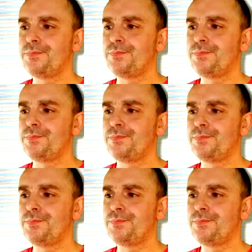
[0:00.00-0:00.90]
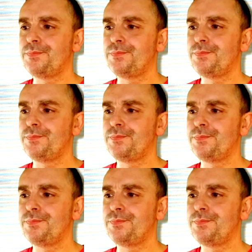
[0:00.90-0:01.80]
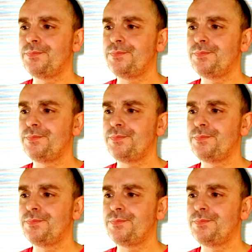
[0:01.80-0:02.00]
Nobody speaks.